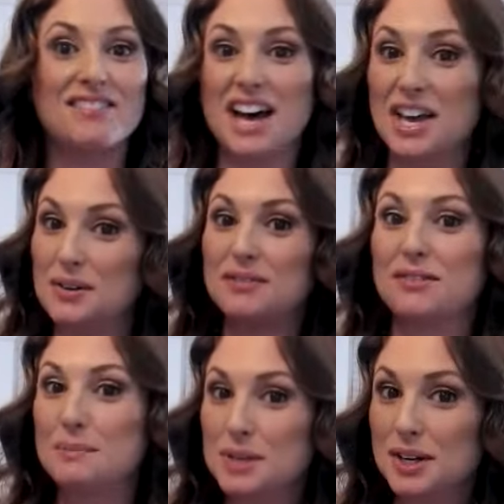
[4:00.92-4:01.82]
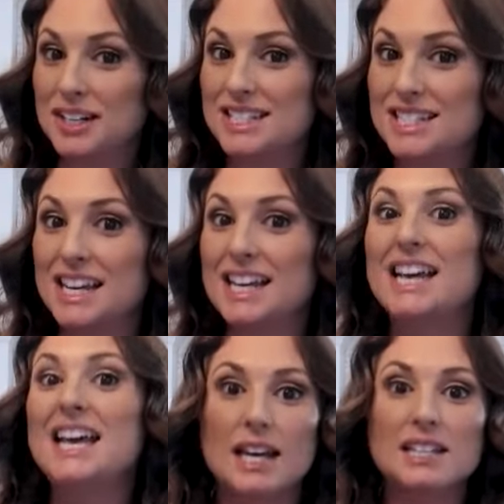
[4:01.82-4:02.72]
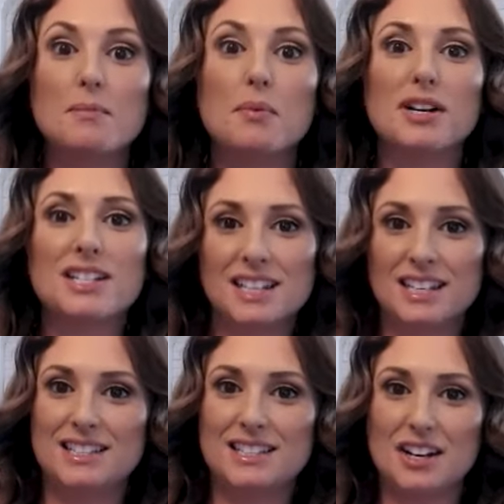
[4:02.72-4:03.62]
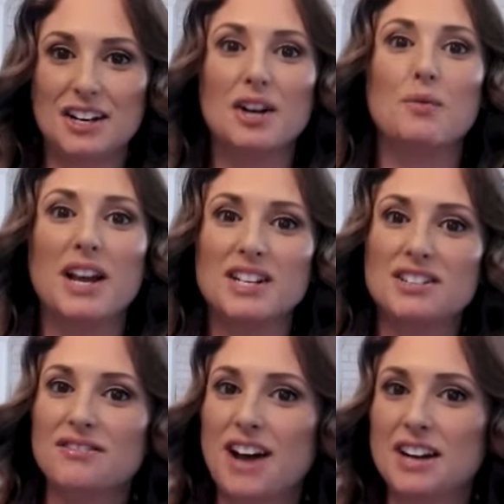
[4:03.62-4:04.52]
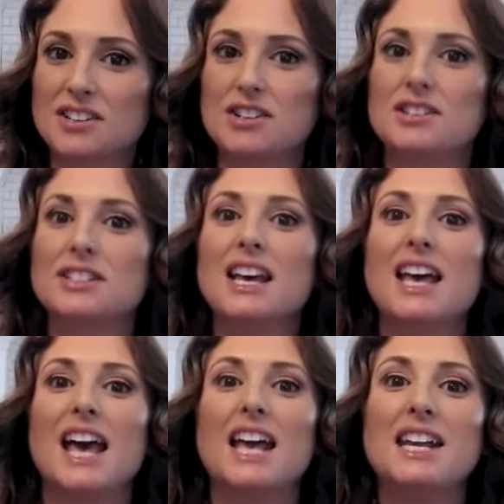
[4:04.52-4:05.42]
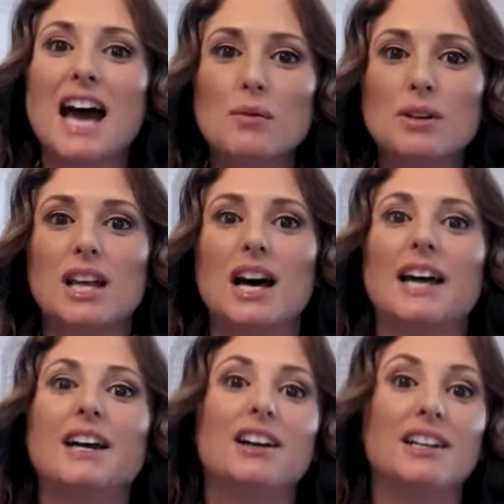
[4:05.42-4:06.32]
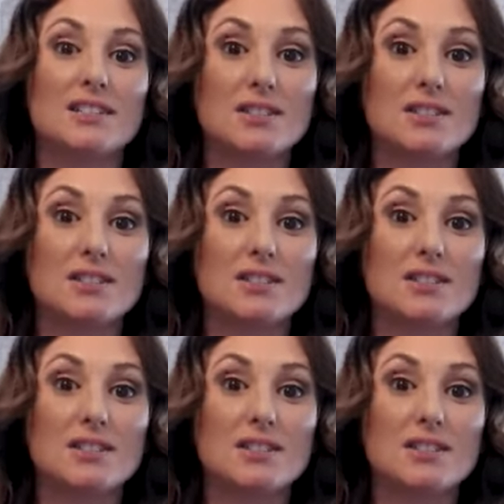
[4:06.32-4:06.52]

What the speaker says: the value of cryptocurrency, it's important to consider a range of factors and not rely on it